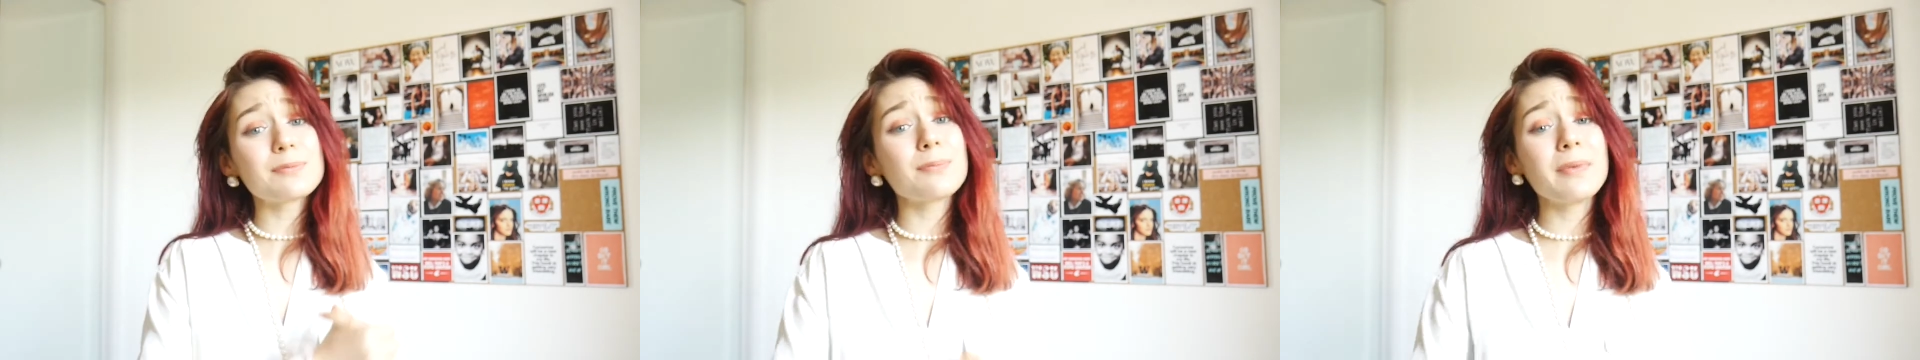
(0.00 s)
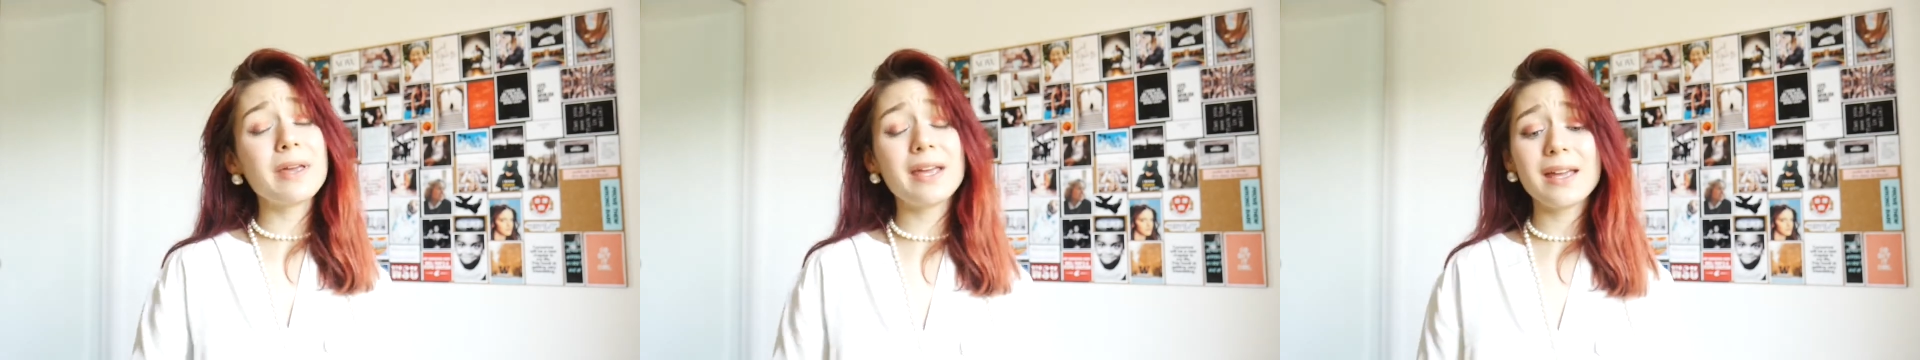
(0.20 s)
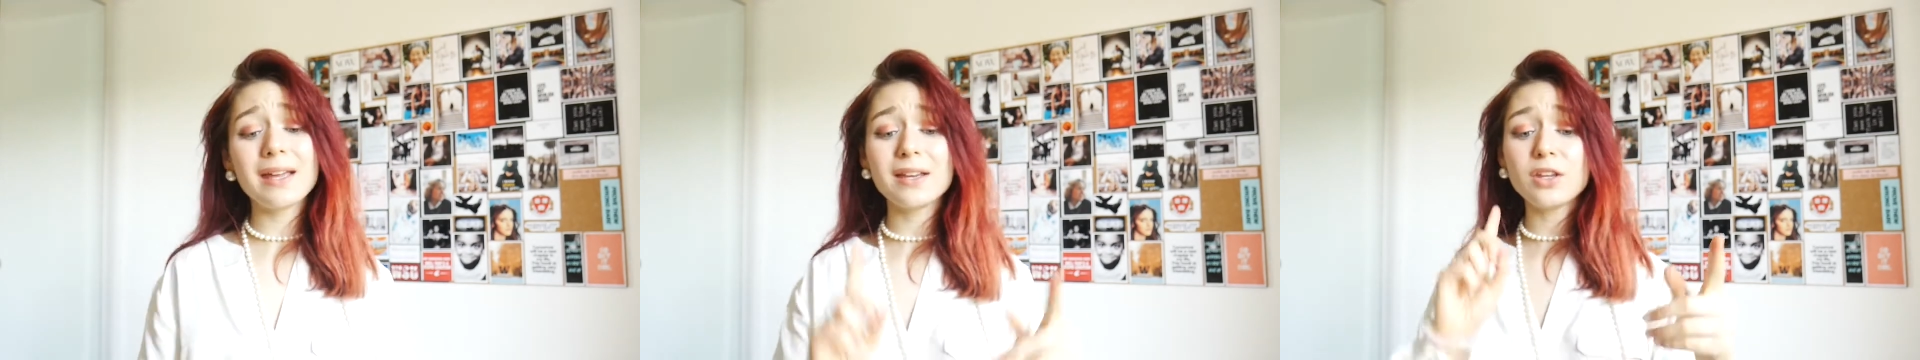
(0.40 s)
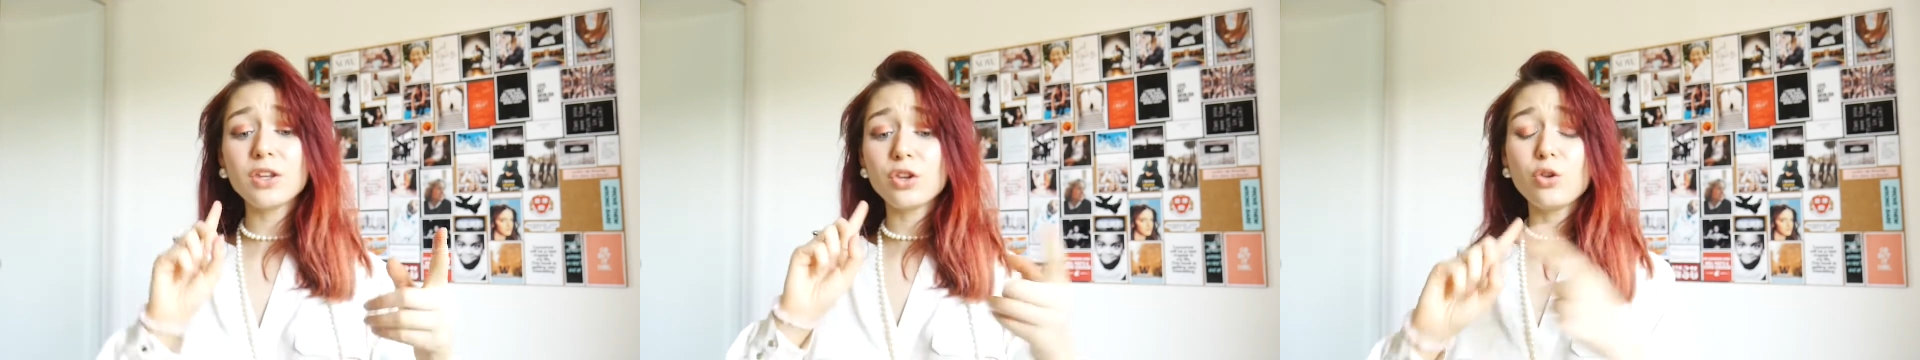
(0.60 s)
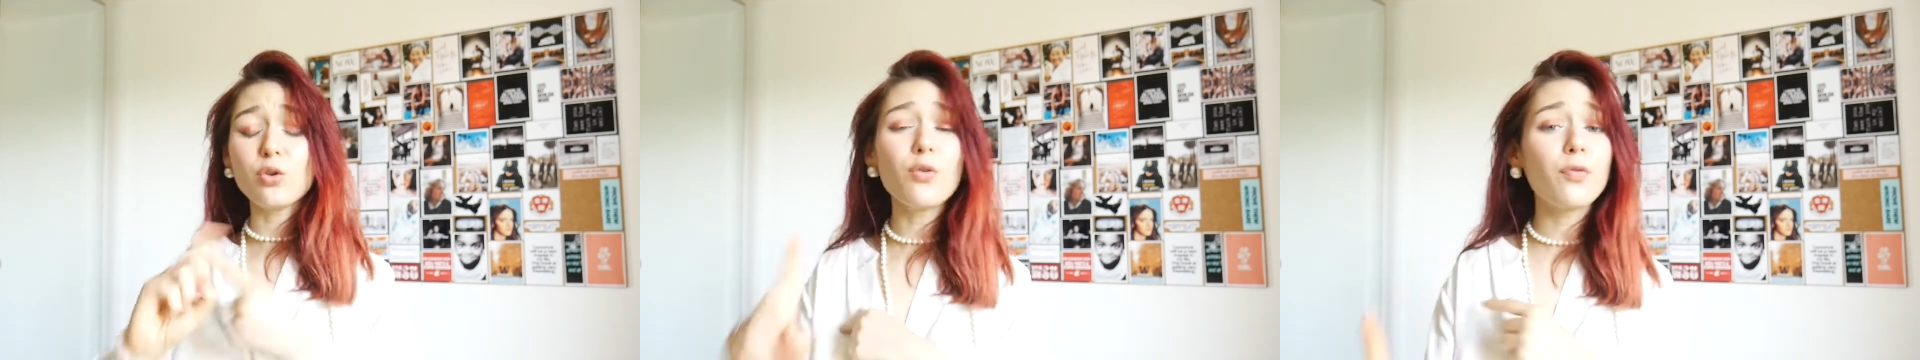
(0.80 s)
means
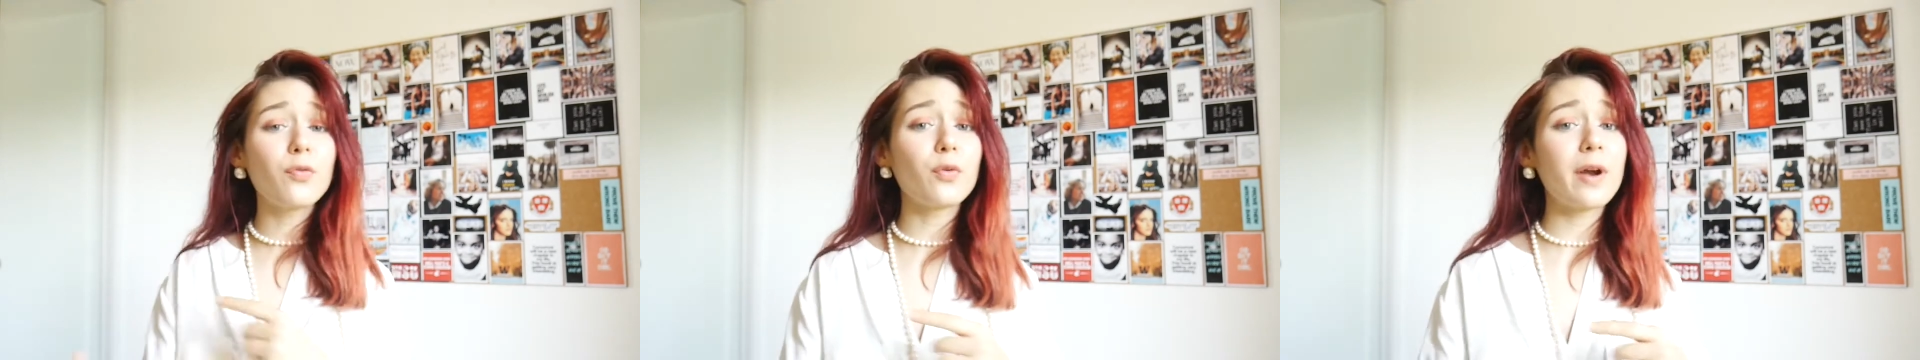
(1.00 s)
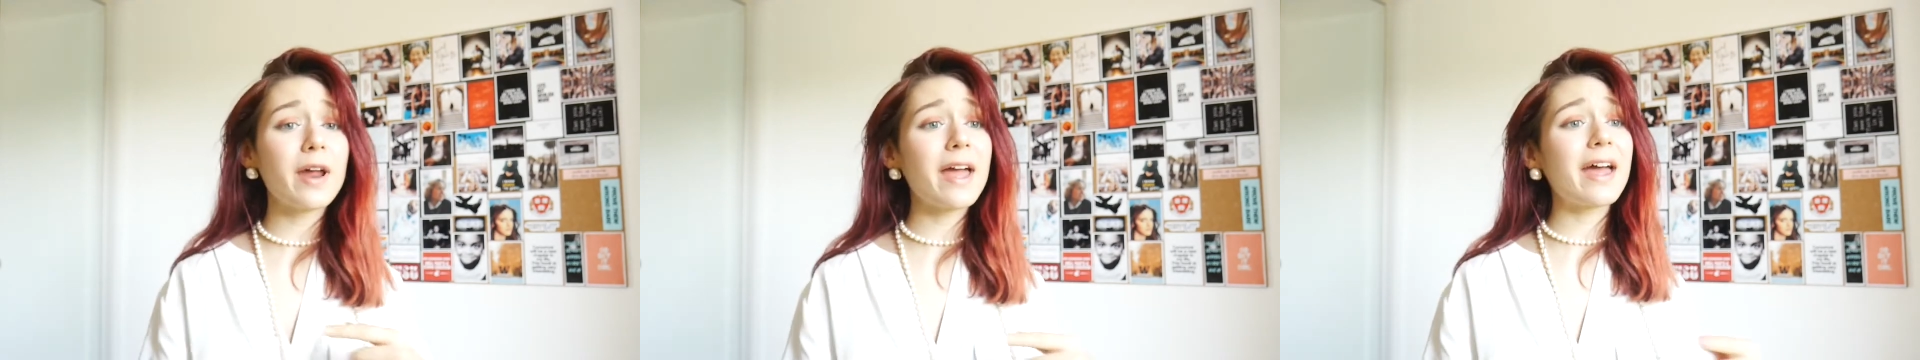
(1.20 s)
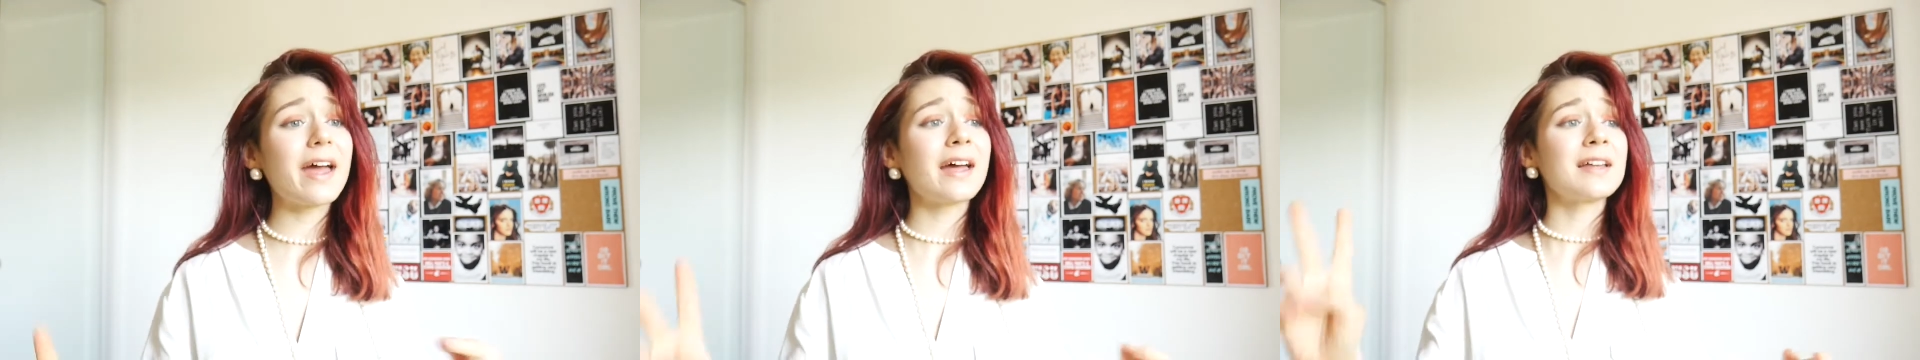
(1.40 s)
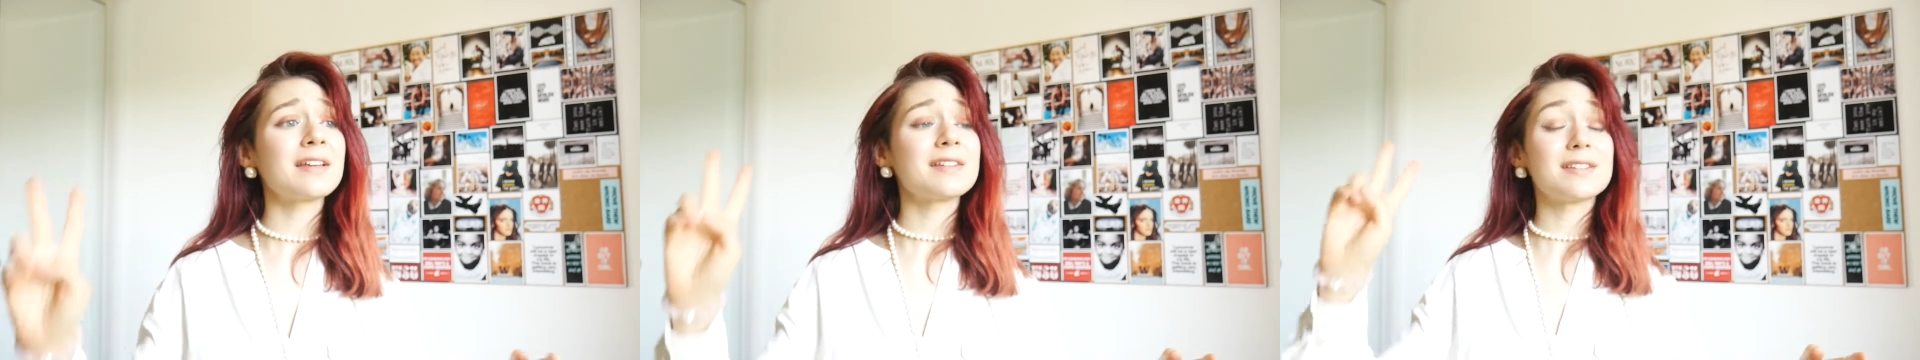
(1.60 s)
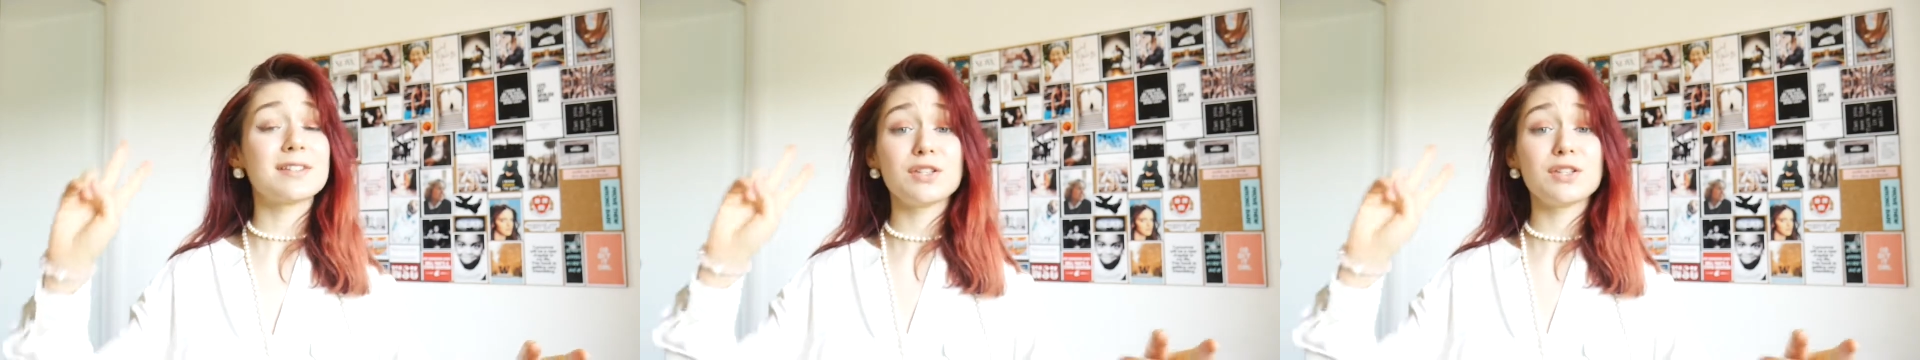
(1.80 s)
new friends,